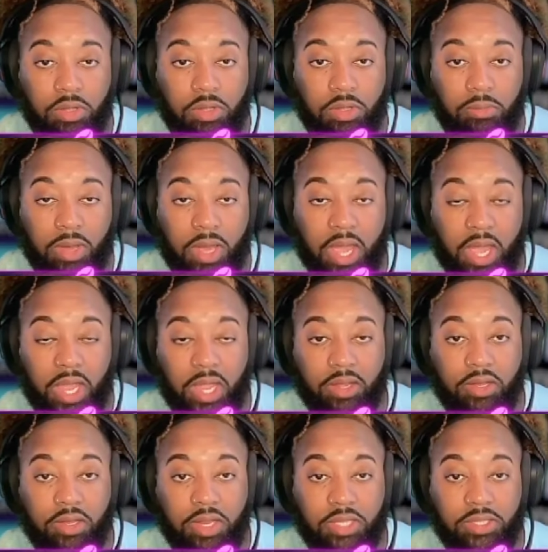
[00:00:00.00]
by
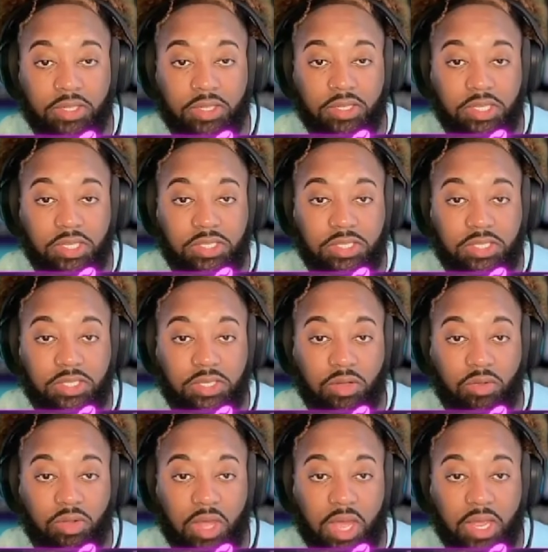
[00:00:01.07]
connecting this
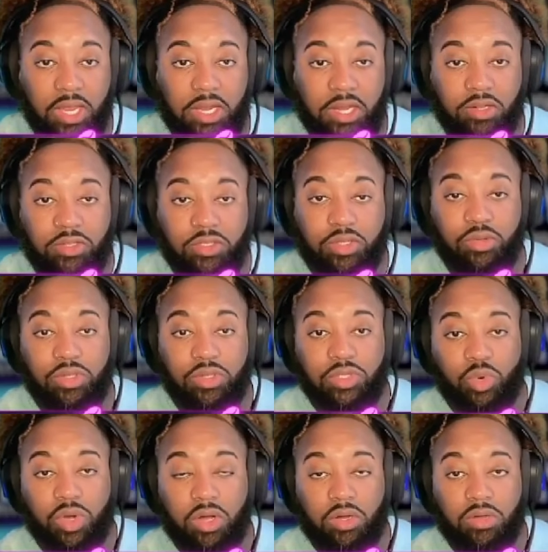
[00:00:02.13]
line here to this
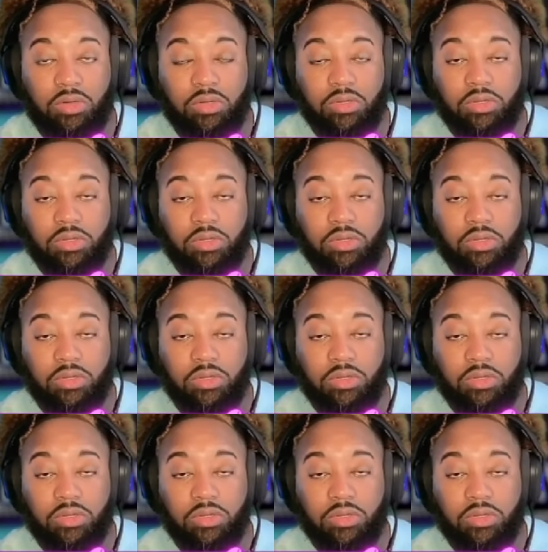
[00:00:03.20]
wall.